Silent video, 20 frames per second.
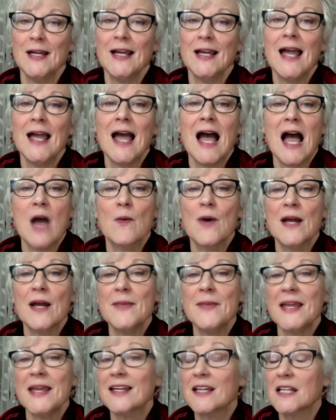I want to
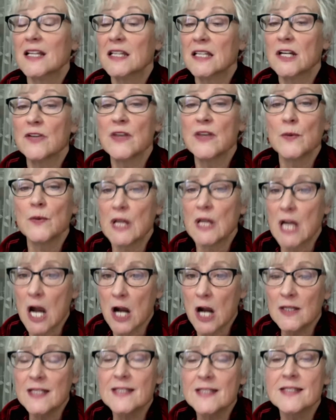make it clear that
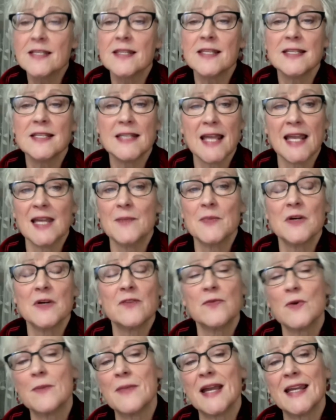regardless of the name of
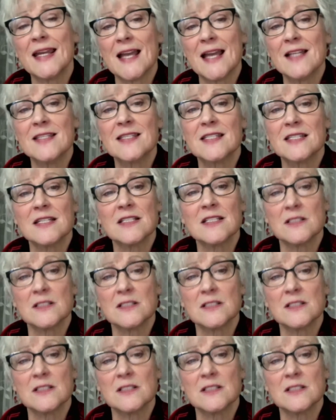what my guest